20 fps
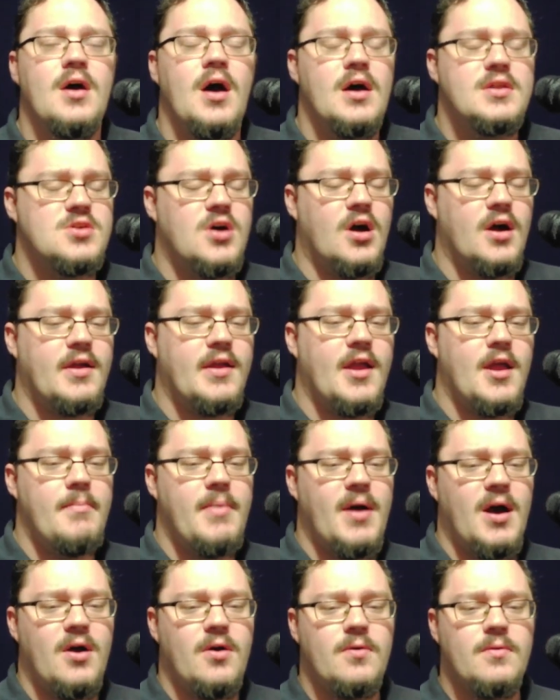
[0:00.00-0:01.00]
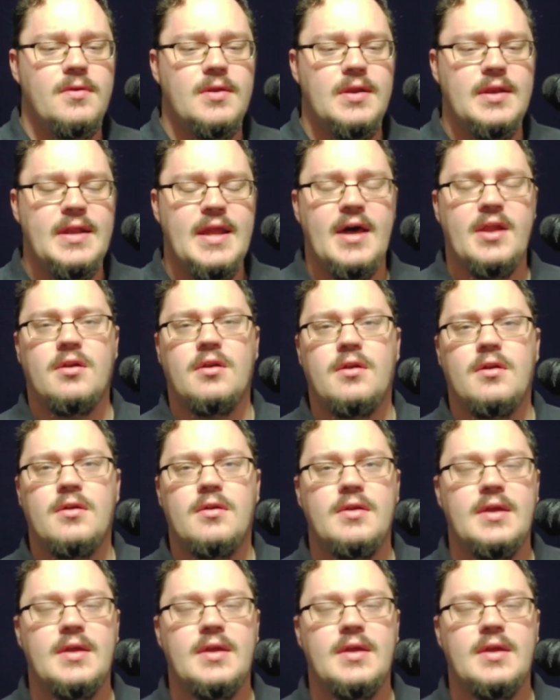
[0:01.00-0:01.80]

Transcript: talking about NETTR,